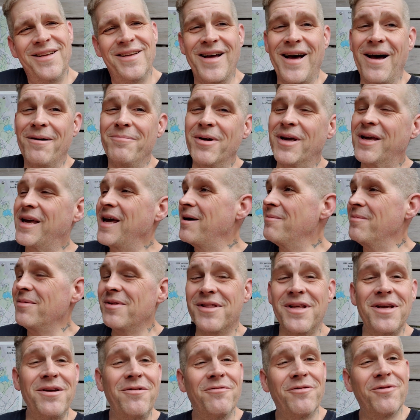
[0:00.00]
I became a
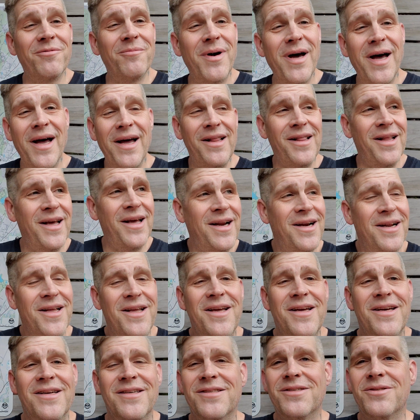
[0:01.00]
thief in my later
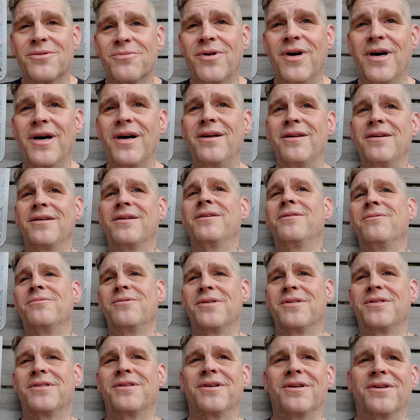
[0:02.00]
years as well, and he
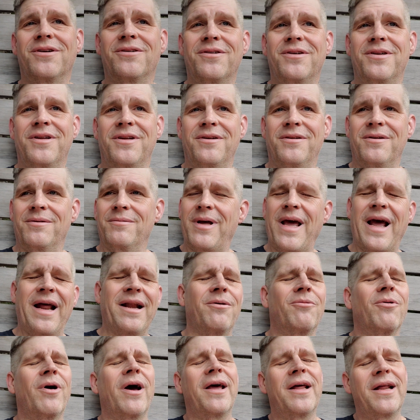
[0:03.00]
was,
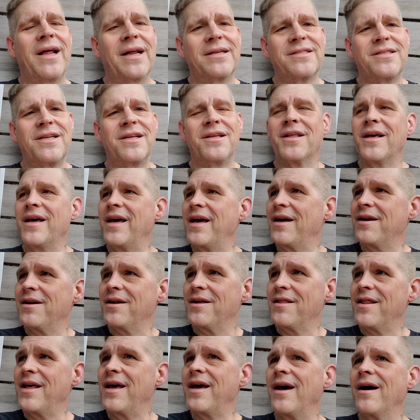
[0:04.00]
anyway, that's neither here
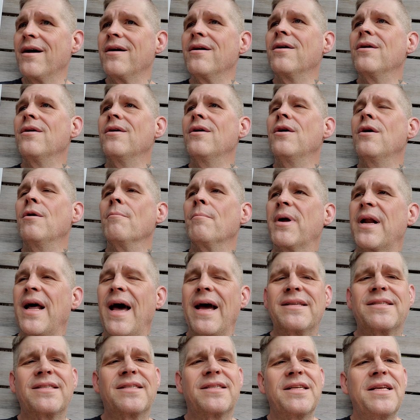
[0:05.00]
nor there. But
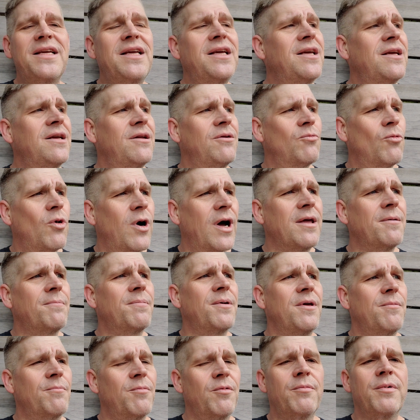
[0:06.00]
I seen white
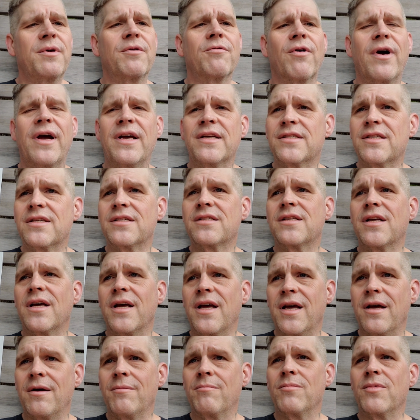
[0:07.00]
people be racist to
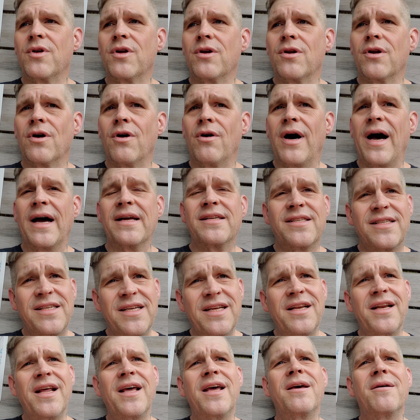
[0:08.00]
him, I
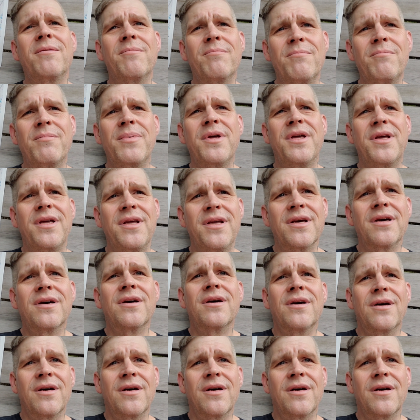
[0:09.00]
seen him be